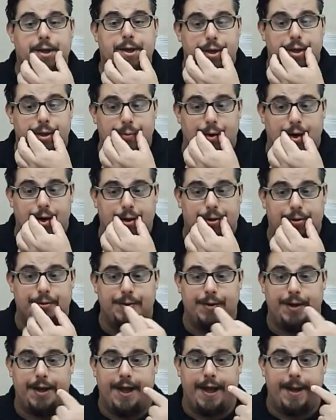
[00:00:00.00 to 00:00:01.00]
You want
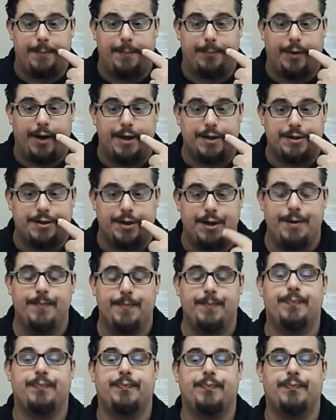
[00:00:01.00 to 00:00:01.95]
to add pressure